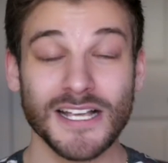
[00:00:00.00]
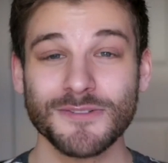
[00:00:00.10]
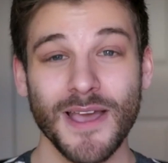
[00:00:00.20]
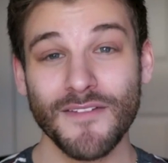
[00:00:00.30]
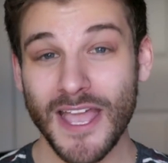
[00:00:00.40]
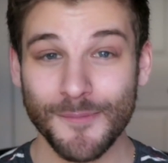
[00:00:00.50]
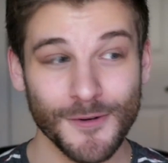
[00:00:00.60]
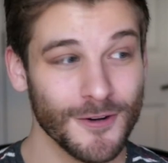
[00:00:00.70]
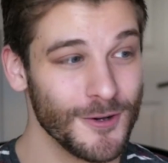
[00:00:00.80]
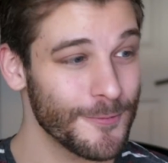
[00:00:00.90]
Next we have
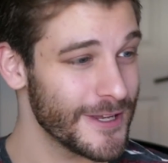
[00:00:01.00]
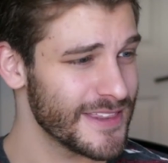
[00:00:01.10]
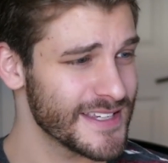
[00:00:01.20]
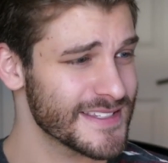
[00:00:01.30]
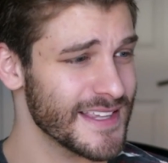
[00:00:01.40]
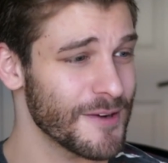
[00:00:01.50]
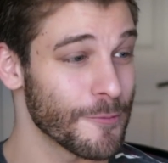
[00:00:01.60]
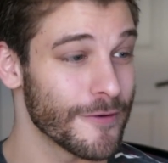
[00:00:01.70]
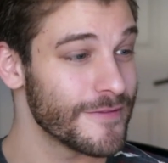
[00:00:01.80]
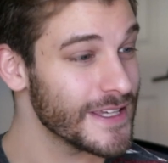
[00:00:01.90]
April with this
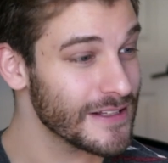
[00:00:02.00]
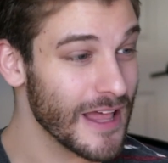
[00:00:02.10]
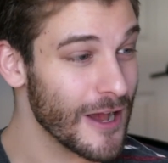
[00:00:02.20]
like reveal